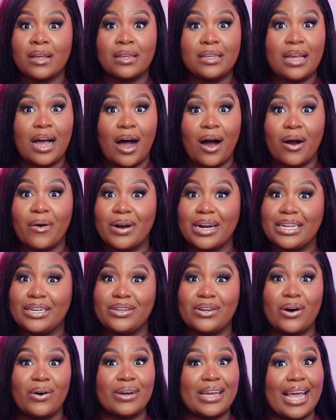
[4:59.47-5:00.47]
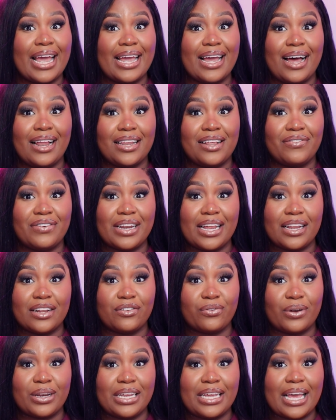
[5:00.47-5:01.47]
Y'all already know K.L.E. Vanilla
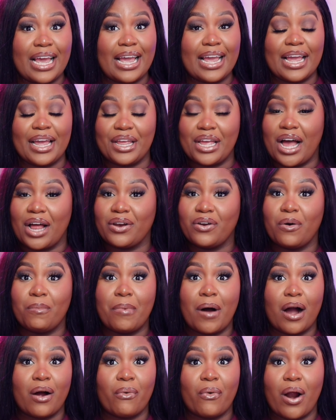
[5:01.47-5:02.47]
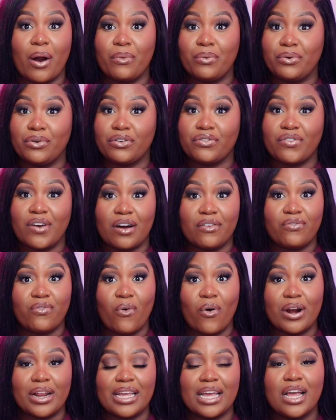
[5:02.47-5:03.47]
28 and y'all know Baccarat Rouge
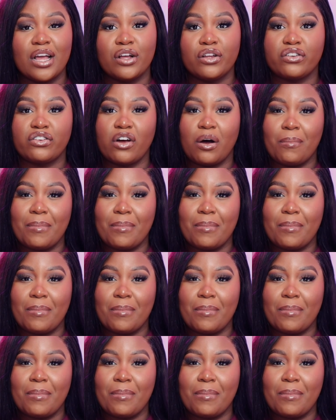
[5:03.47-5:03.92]
540. So